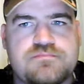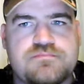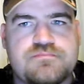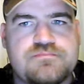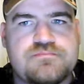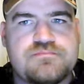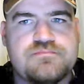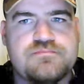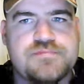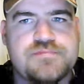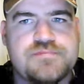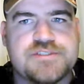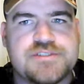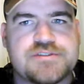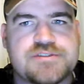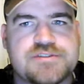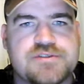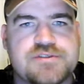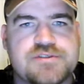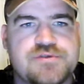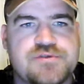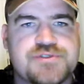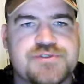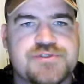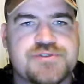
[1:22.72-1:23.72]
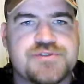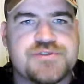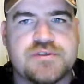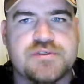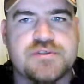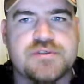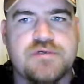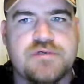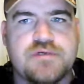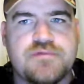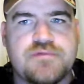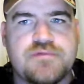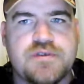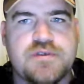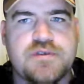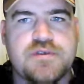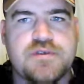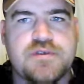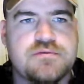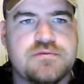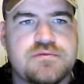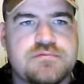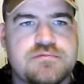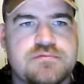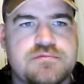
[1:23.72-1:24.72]
dissolution of the
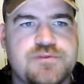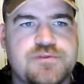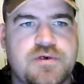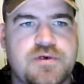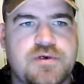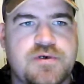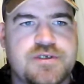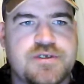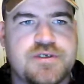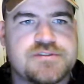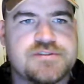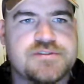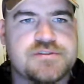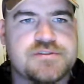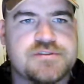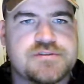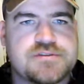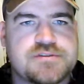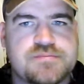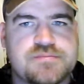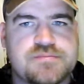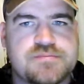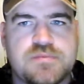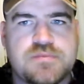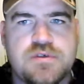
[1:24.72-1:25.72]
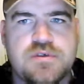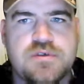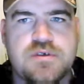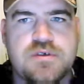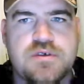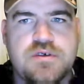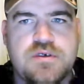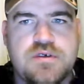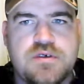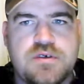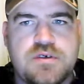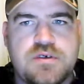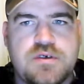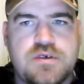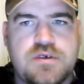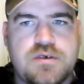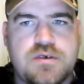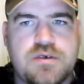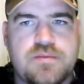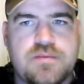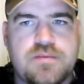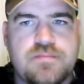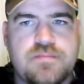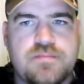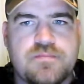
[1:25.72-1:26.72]
two-party system.
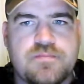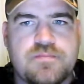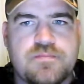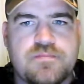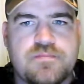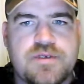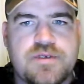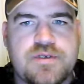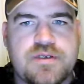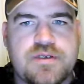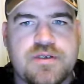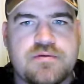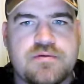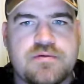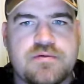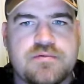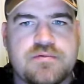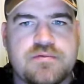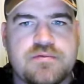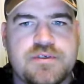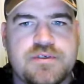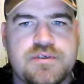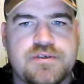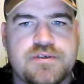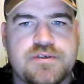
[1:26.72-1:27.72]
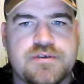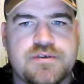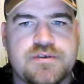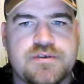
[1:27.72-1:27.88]
Down here,